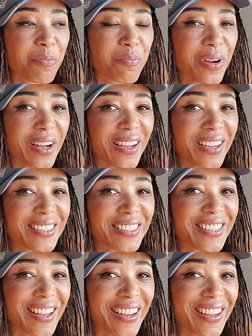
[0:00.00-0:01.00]
But,
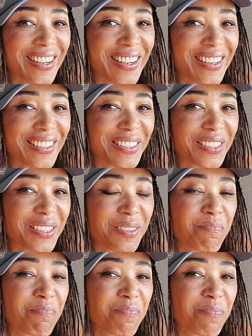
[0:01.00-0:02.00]
uh,
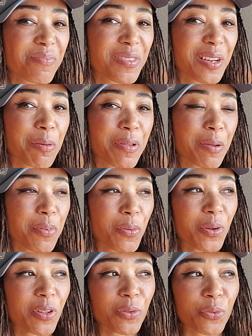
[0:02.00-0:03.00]
you know, people
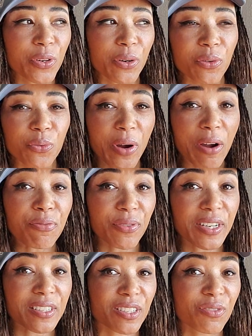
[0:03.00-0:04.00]
will re
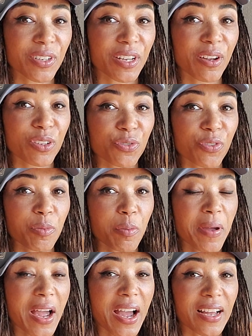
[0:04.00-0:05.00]
reference videos from the
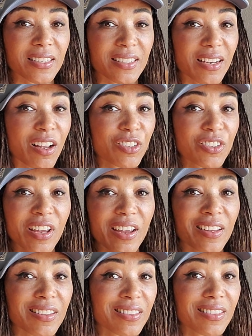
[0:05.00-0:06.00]
past and I'll
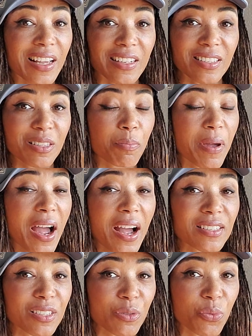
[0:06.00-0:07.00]
say, that's the
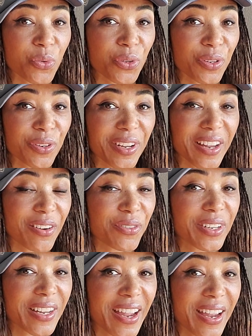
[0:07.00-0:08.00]
past. We're learning
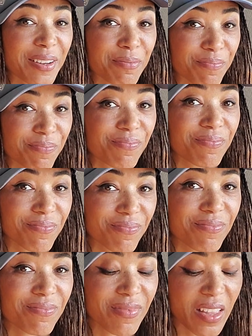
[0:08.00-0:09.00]
every day.
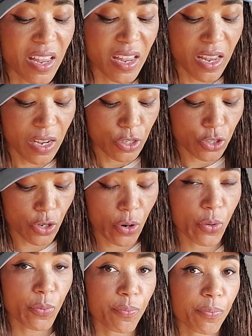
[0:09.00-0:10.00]

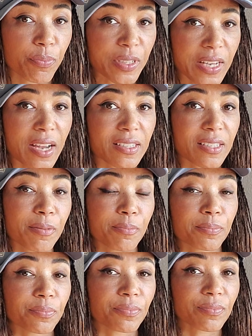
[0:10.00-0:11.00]
So, potassium
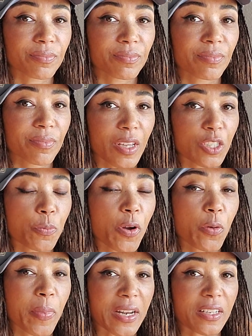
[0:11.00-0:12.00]

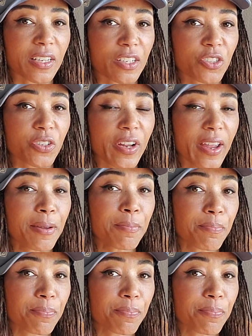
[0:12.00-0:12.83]
spoke about it yesterday.